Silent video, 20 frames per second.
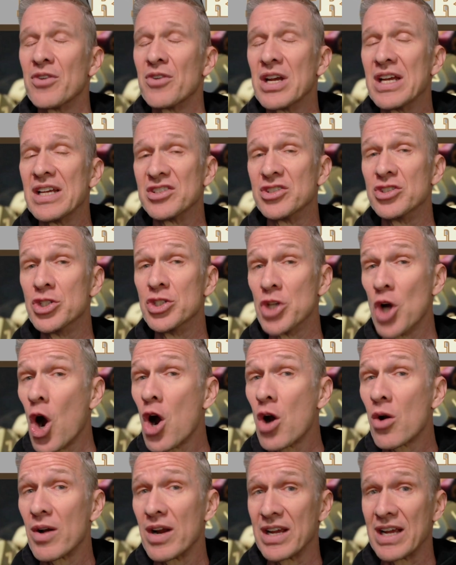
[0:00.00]
it's
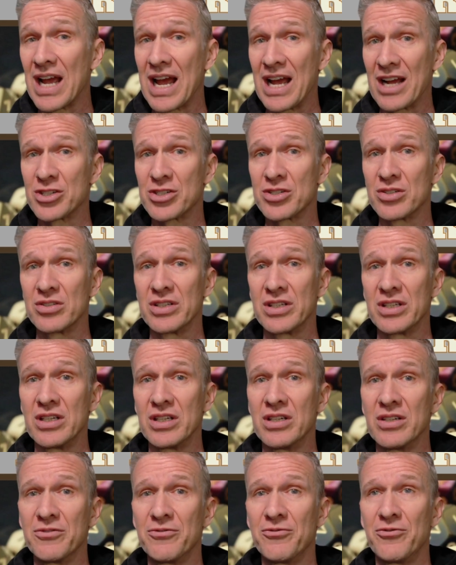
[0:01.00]
jarring
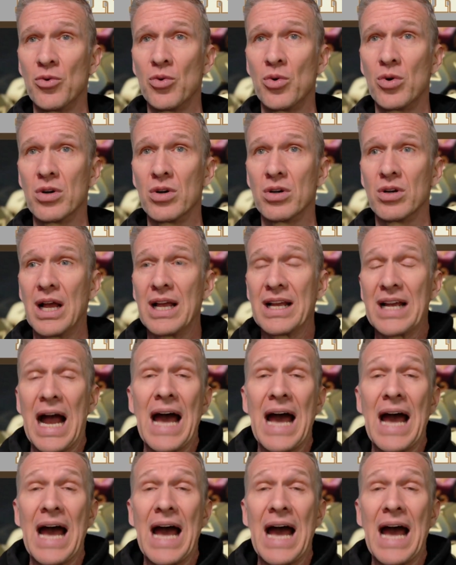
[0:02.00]
actually for, like,